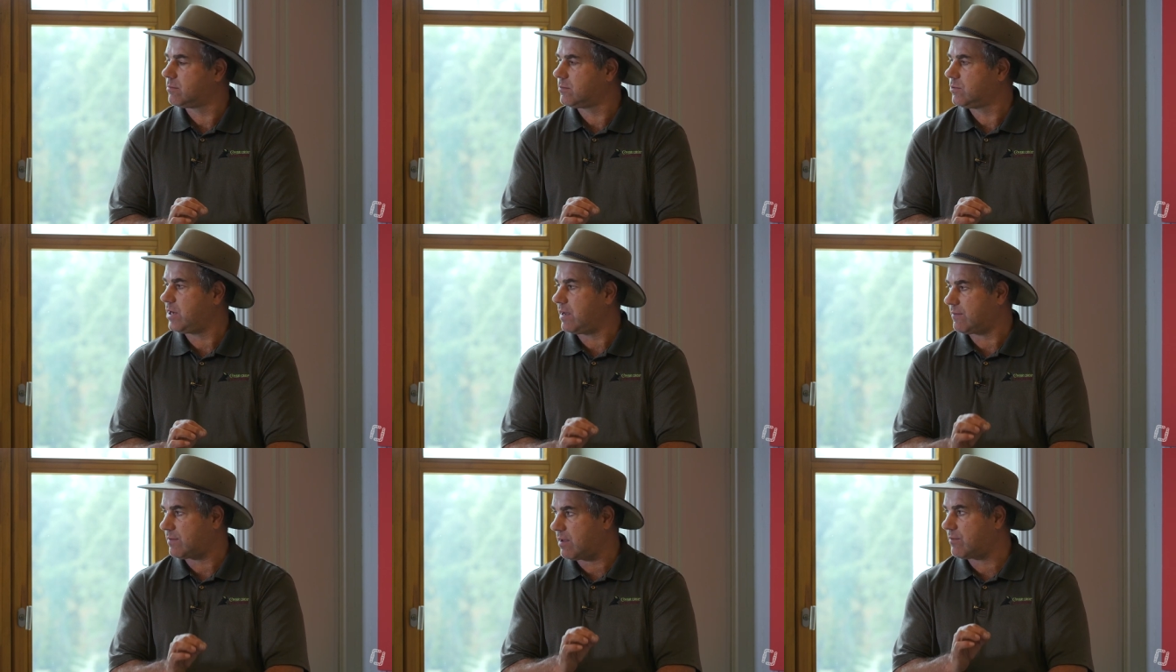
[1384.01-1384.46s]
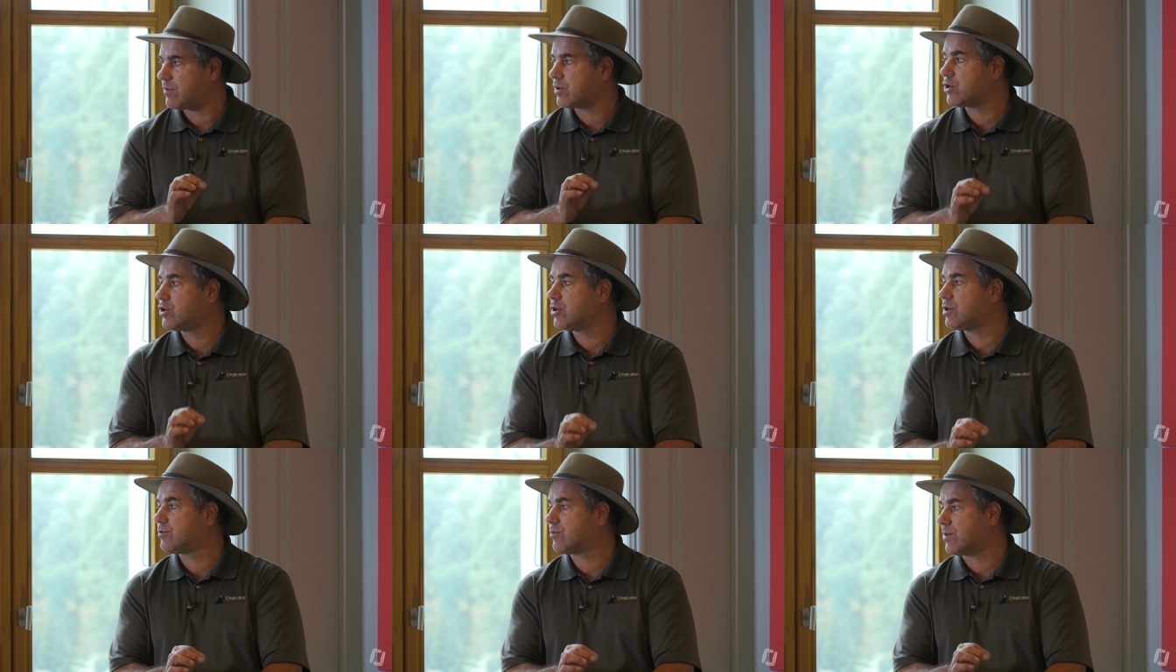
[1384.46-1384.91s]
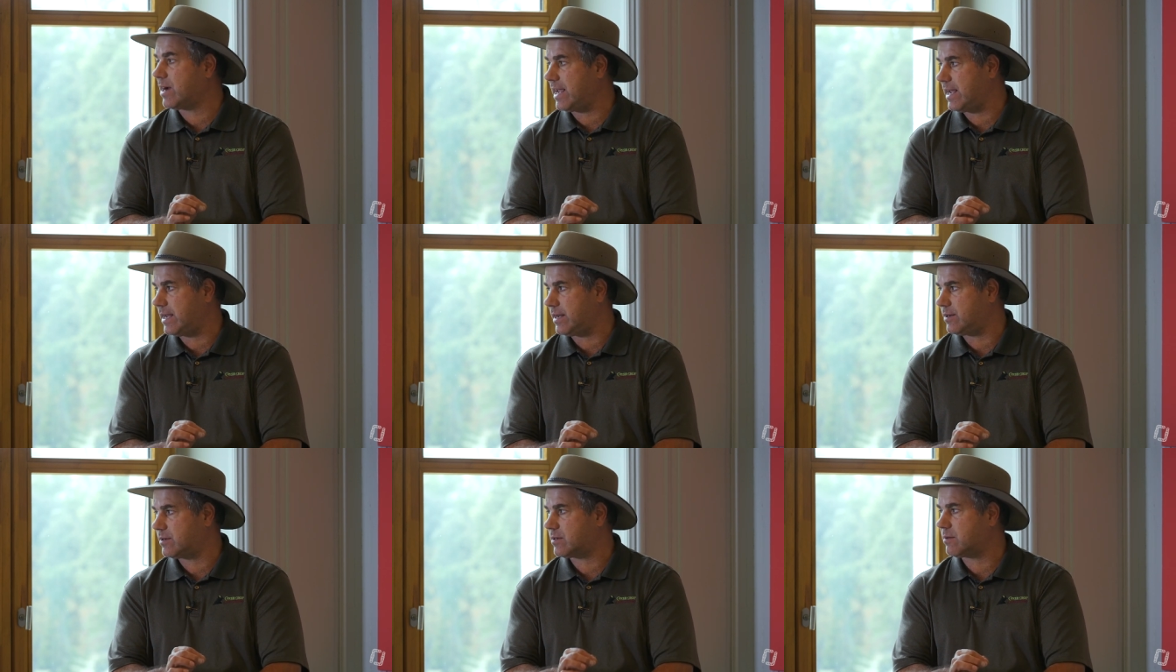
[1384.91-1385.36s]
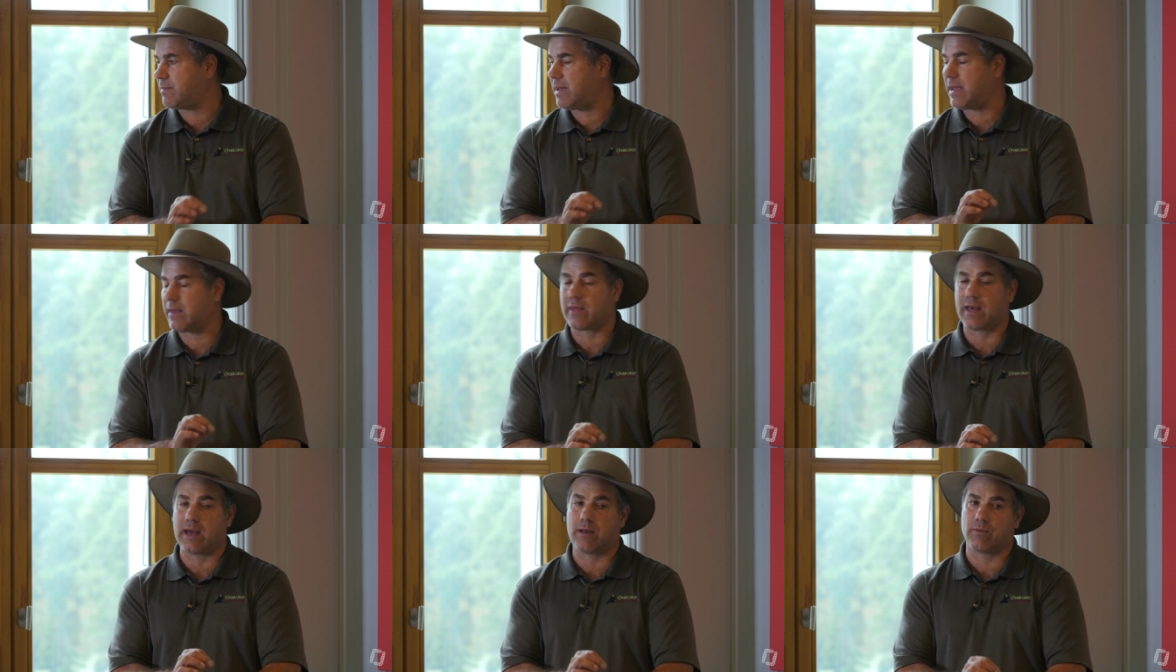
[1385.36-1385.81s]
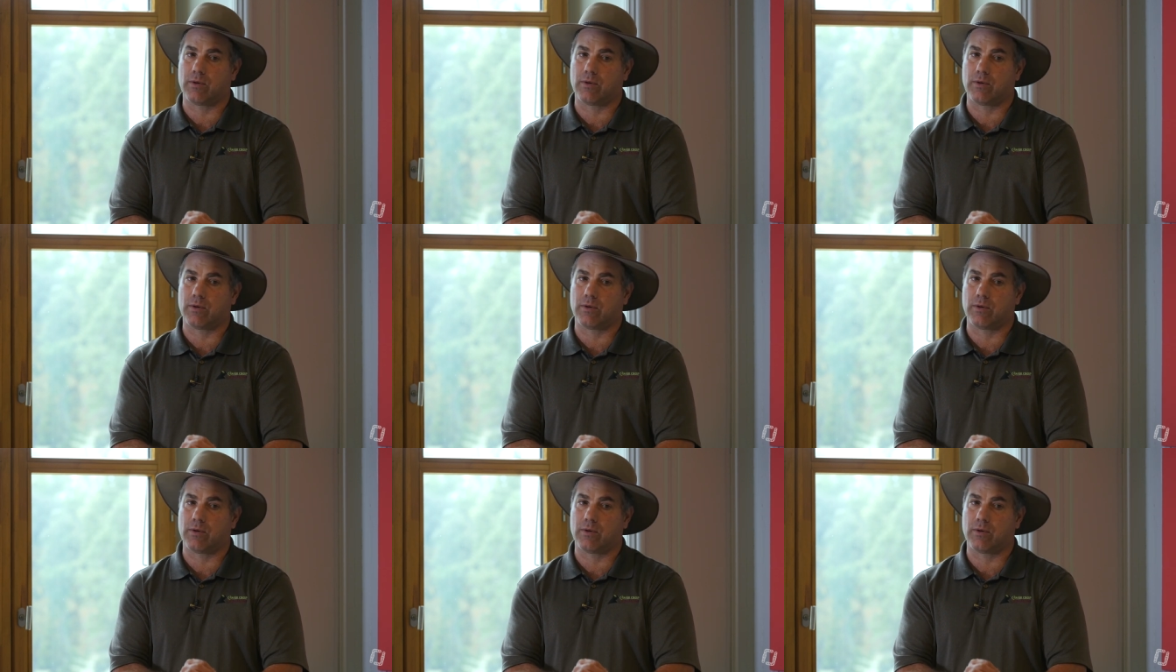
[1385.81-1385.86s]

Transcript: You have to have a good rain to make that